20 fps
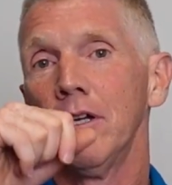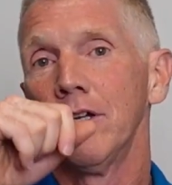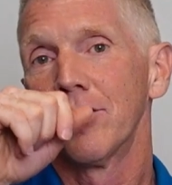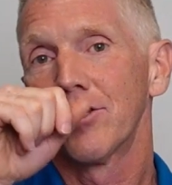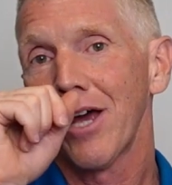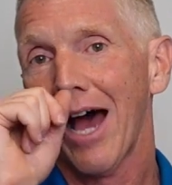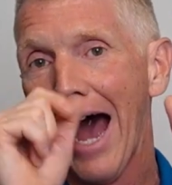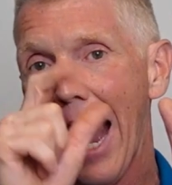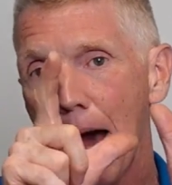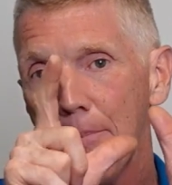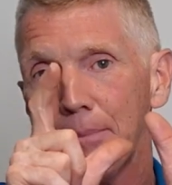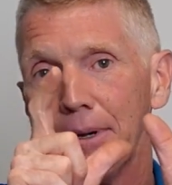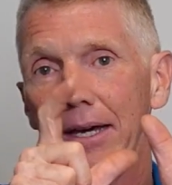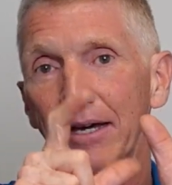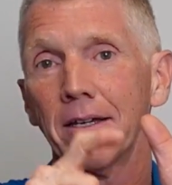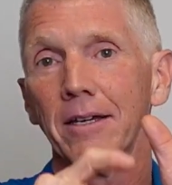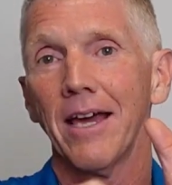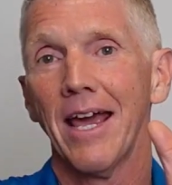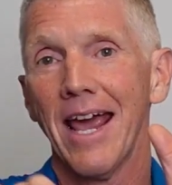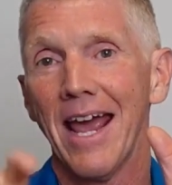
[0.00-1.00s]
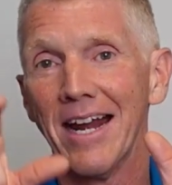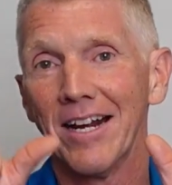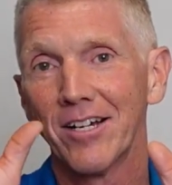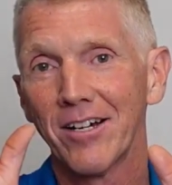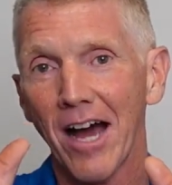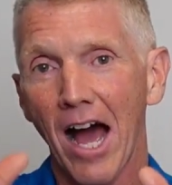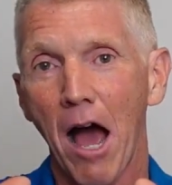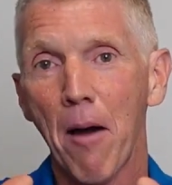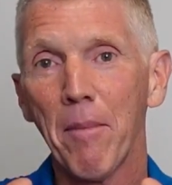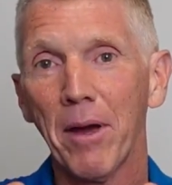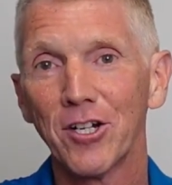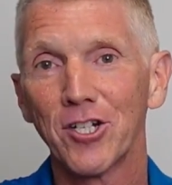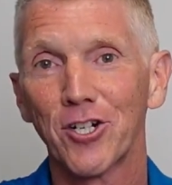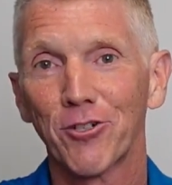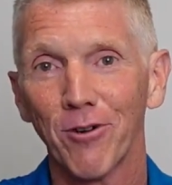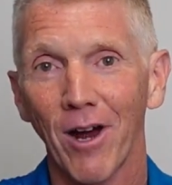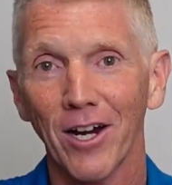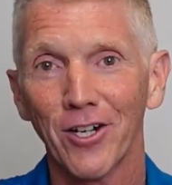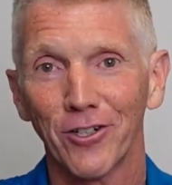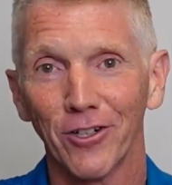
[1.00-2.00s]
topic, and comment
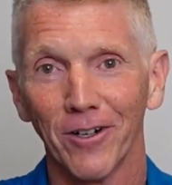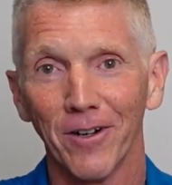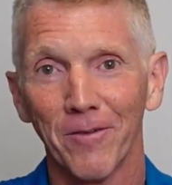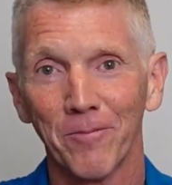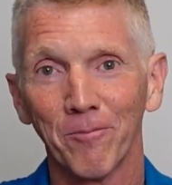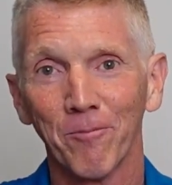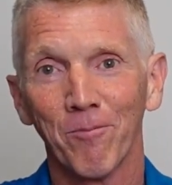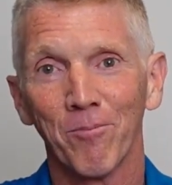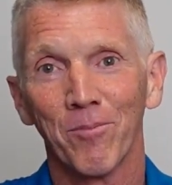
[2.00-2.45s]
structure,